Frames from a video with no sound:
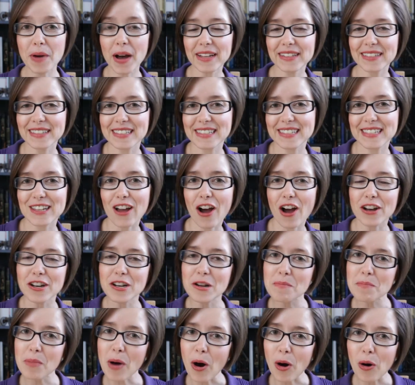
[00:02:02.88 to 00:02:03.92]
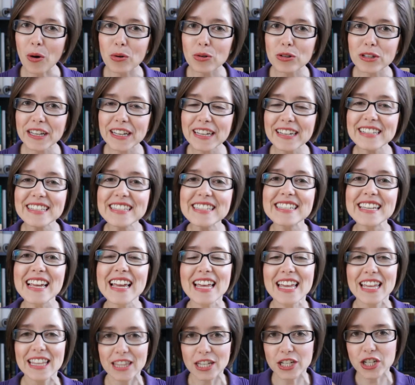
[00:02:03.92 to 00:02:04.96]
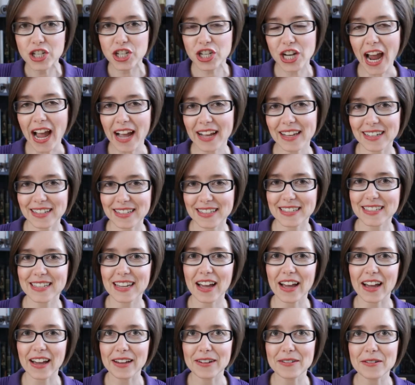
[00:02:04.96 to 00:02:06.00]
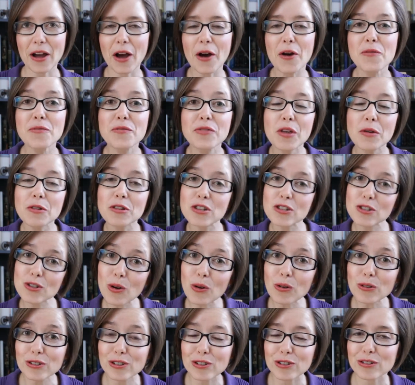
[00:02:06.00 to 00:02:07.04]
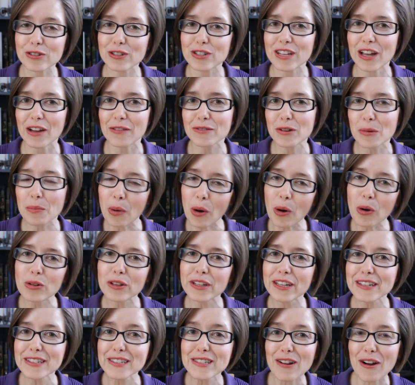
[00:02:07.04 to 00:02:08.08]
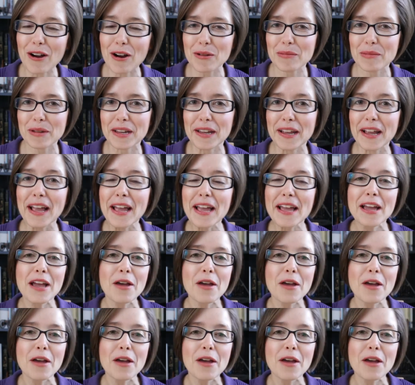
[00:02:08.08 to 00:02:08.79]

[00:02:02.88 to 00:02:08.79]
buttons on the jackets of the soldiers of Napoleon's army,